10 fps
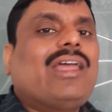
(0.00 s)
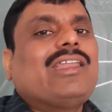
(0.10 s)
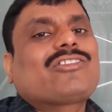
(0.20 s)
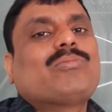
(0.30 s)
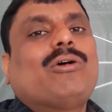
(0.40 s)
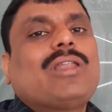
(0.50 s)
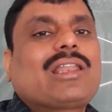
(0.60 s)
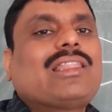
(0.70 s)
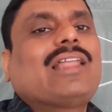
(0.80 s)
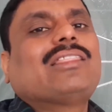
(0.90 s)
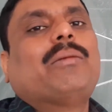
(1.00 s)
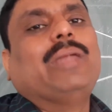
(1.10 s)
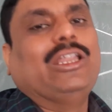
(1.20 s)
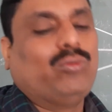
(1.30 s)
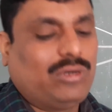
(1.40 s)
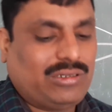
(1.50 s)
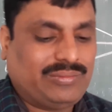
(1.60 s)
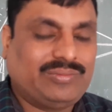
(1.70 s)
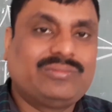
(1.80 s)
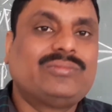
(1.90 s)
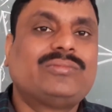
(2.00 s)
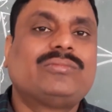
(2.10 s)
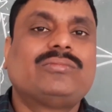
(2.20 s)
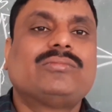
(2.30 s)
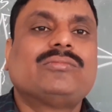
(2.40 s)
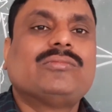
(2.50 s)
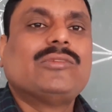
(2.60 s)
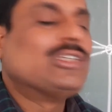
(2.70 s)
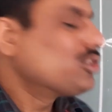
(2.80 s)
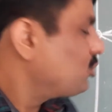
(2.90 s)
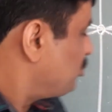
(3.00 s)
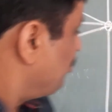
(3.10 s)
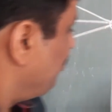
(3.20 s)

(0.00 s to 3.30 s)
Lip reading: and smaller than the main one. So